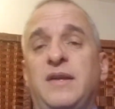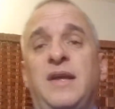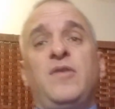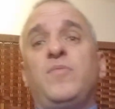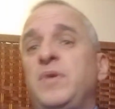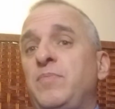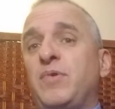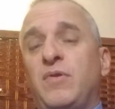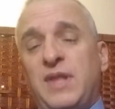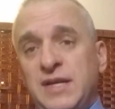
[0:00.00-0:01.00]
And I know people
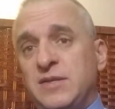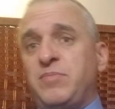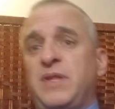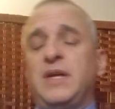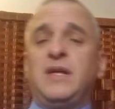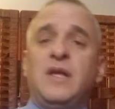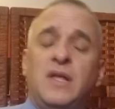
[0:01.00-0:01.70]
don't like to play.